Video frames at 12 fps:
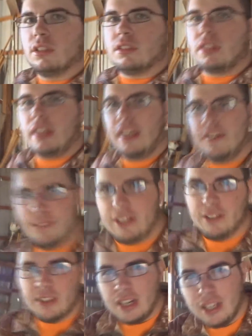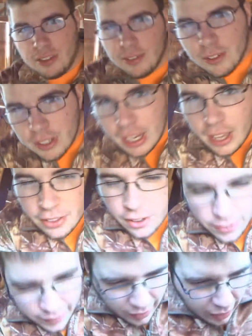So the hay feeder that I threw
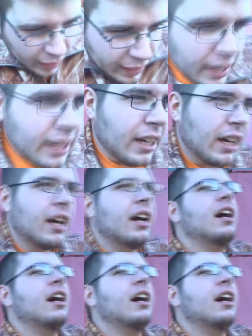together in like